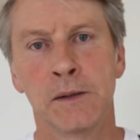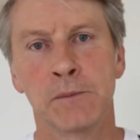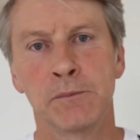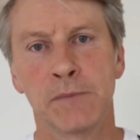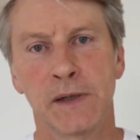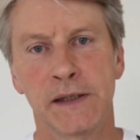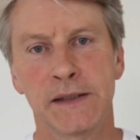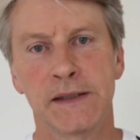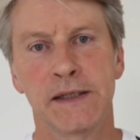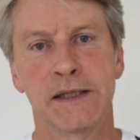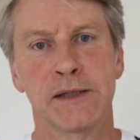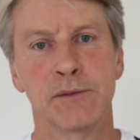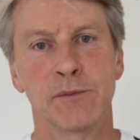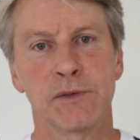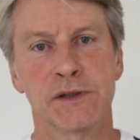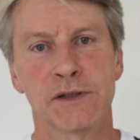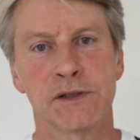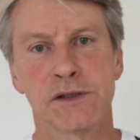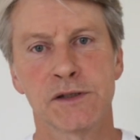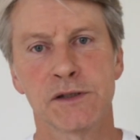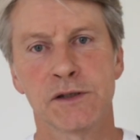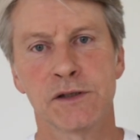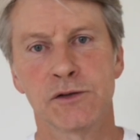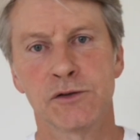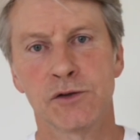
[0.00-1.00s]
My name
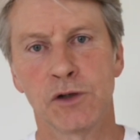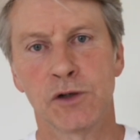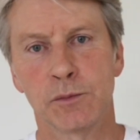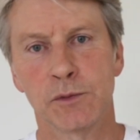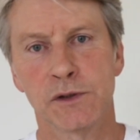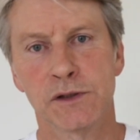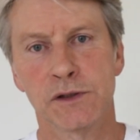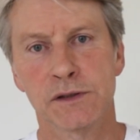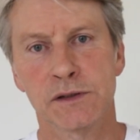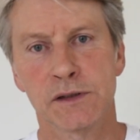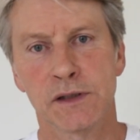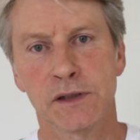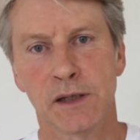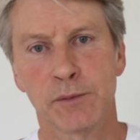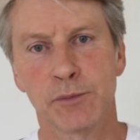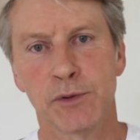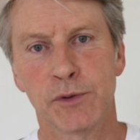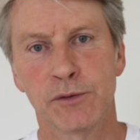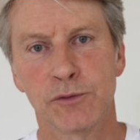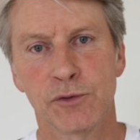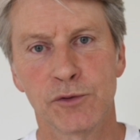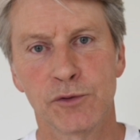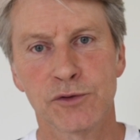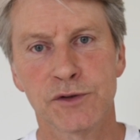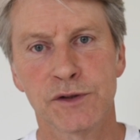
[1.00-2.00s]
is Thomas Lappi
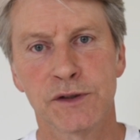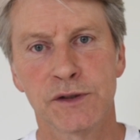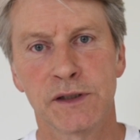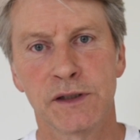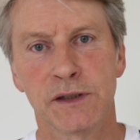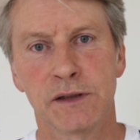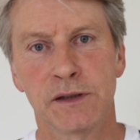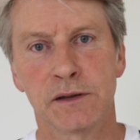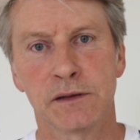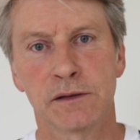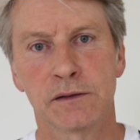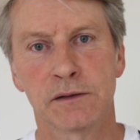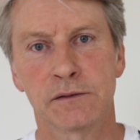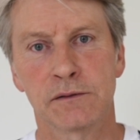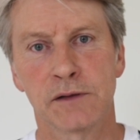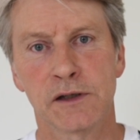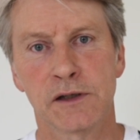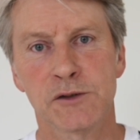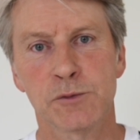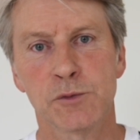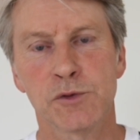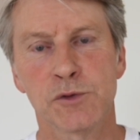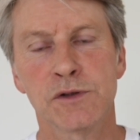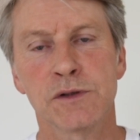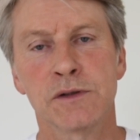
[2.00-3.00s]
Rosenkilde
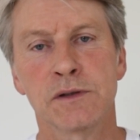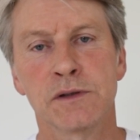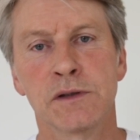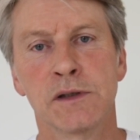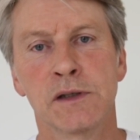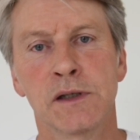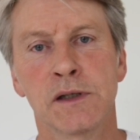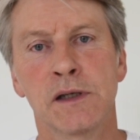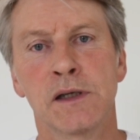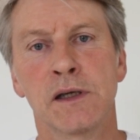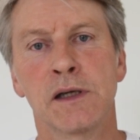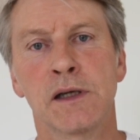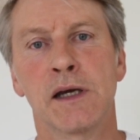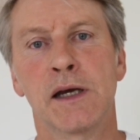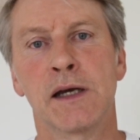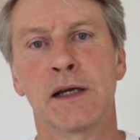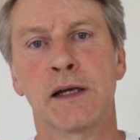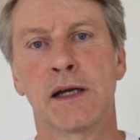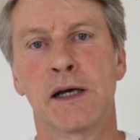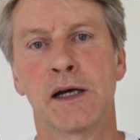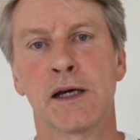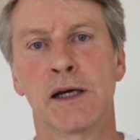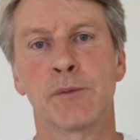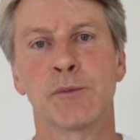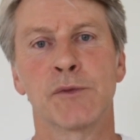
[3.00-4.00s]
Rasmussen, and
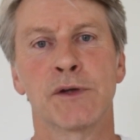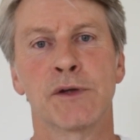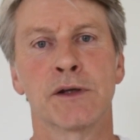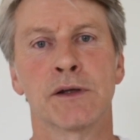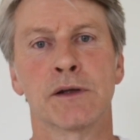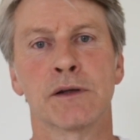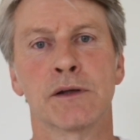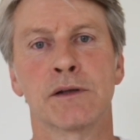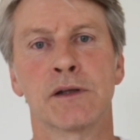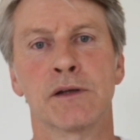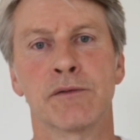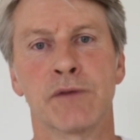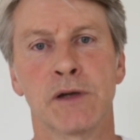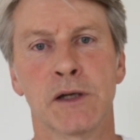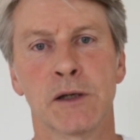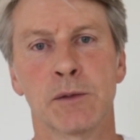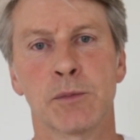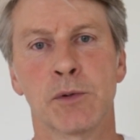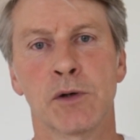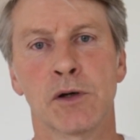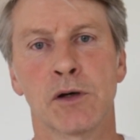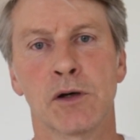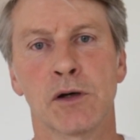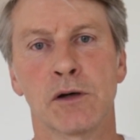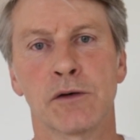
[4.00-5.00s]
I'm the
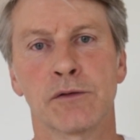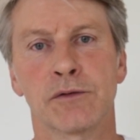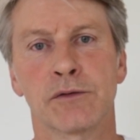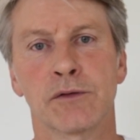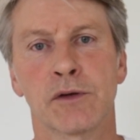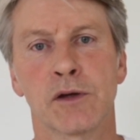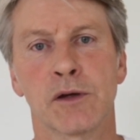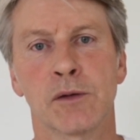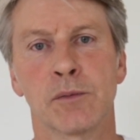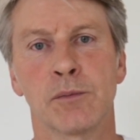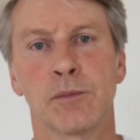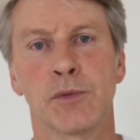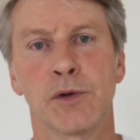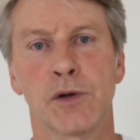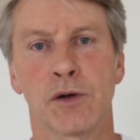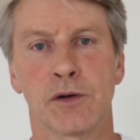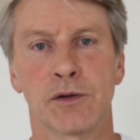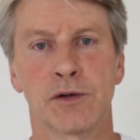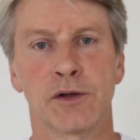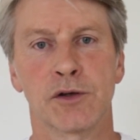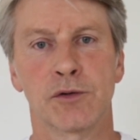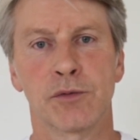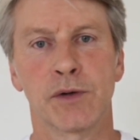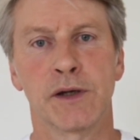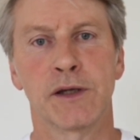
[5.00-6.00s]
developer of the Beyond
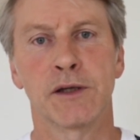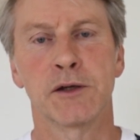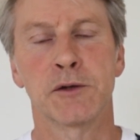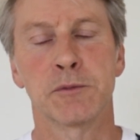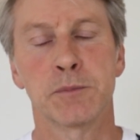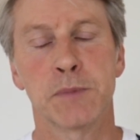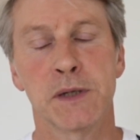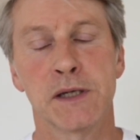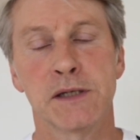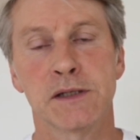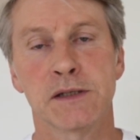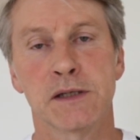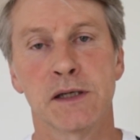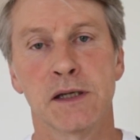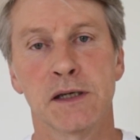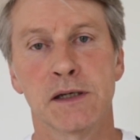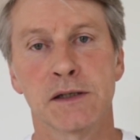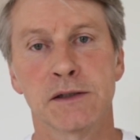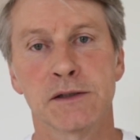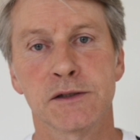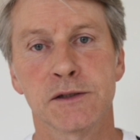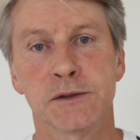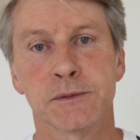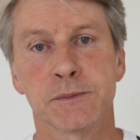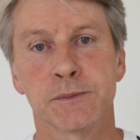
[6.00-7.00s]
the Cranial Base
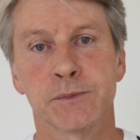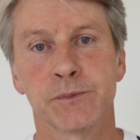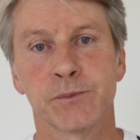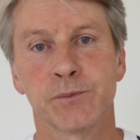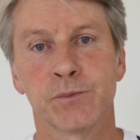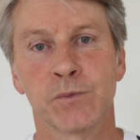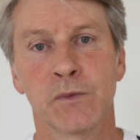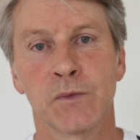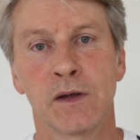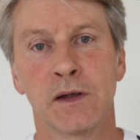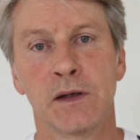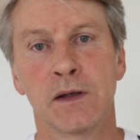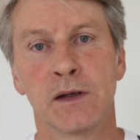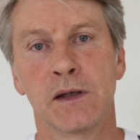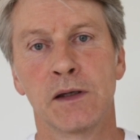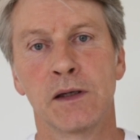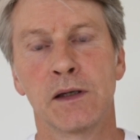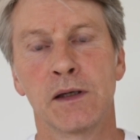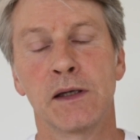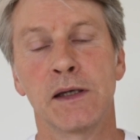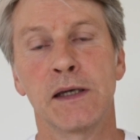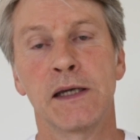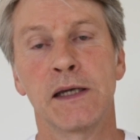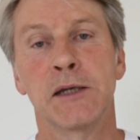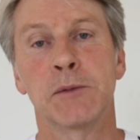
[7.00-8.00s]
class.
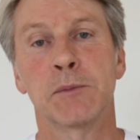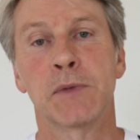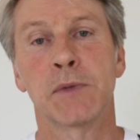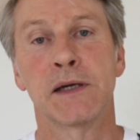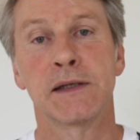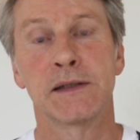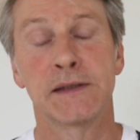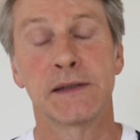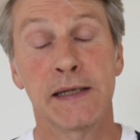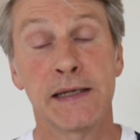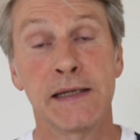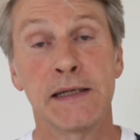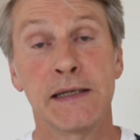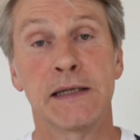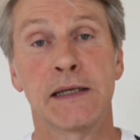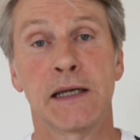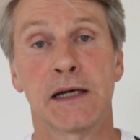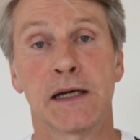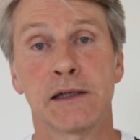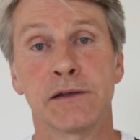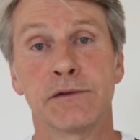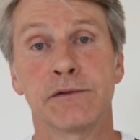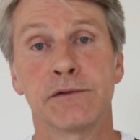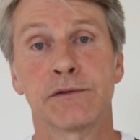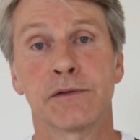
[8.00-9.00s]
In my daily
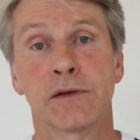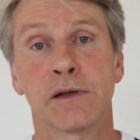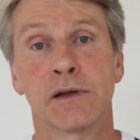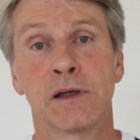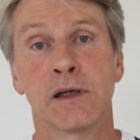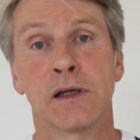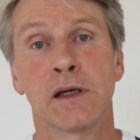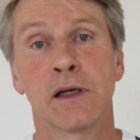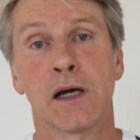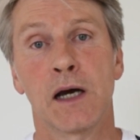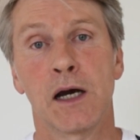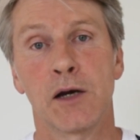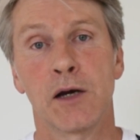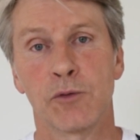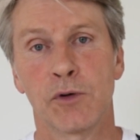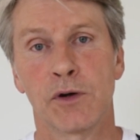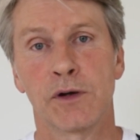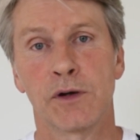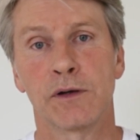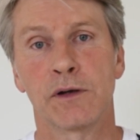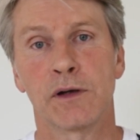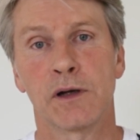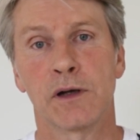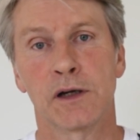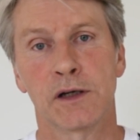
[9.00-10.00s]
life, I
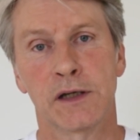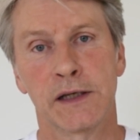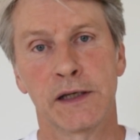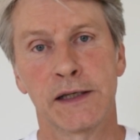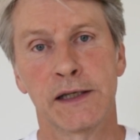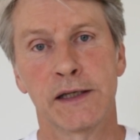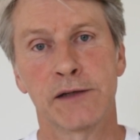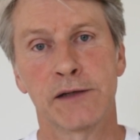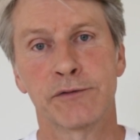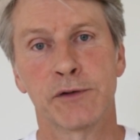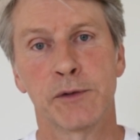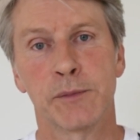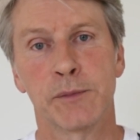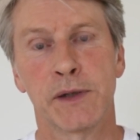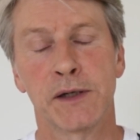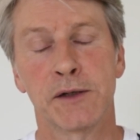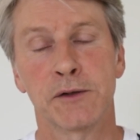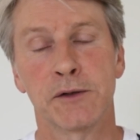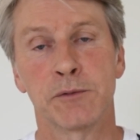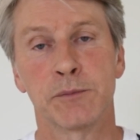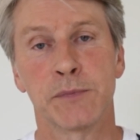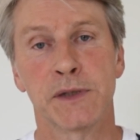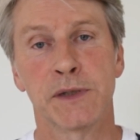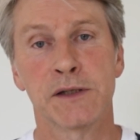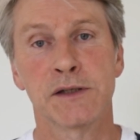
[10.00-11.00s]
run a clinic for
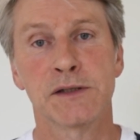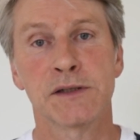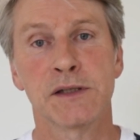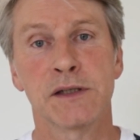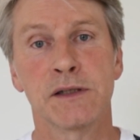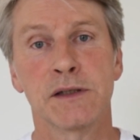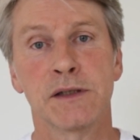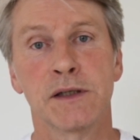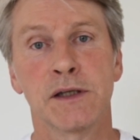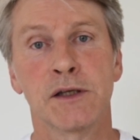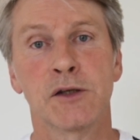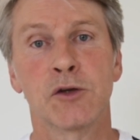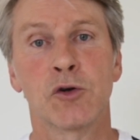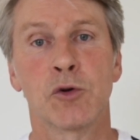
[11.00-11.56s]
mental medicine in